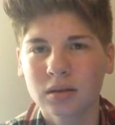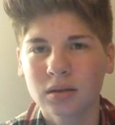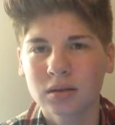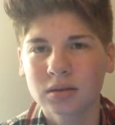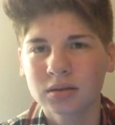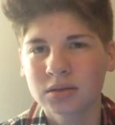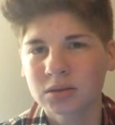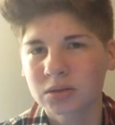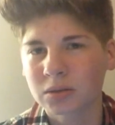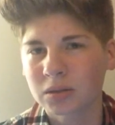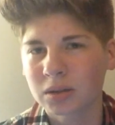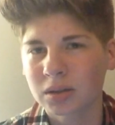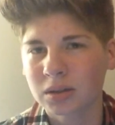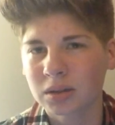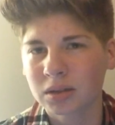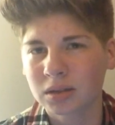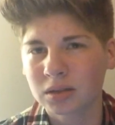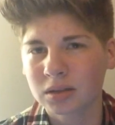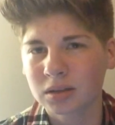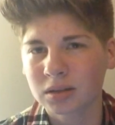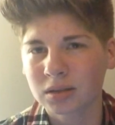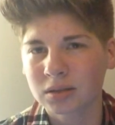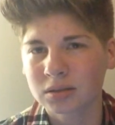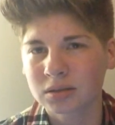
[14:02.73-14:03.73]
And so I
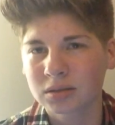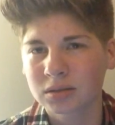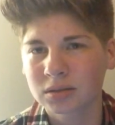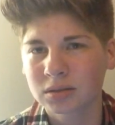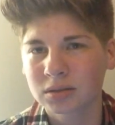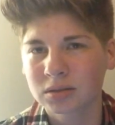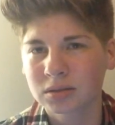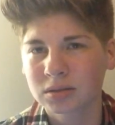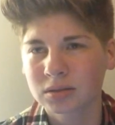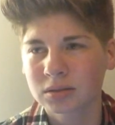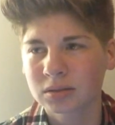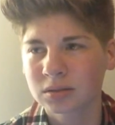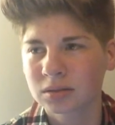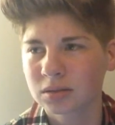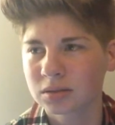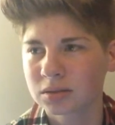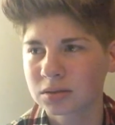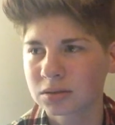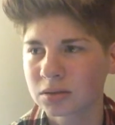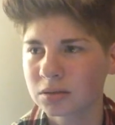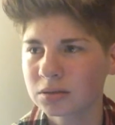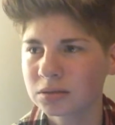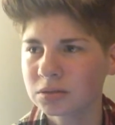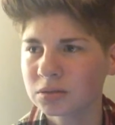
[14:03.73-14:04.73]
think that's
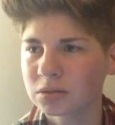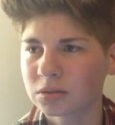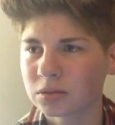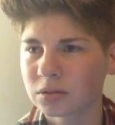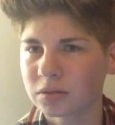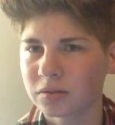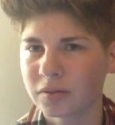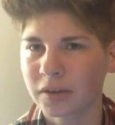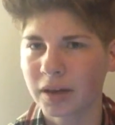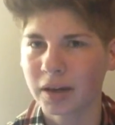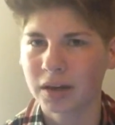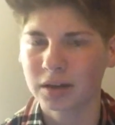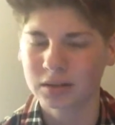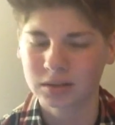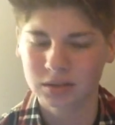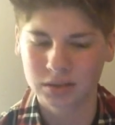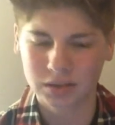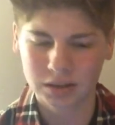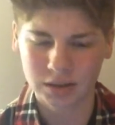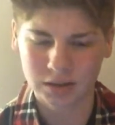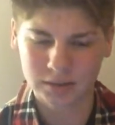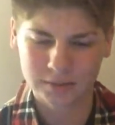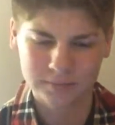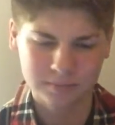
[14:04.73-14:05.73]
also a fact,
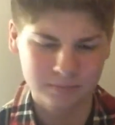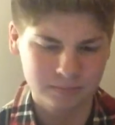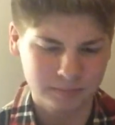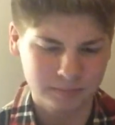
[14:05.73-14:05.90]
like,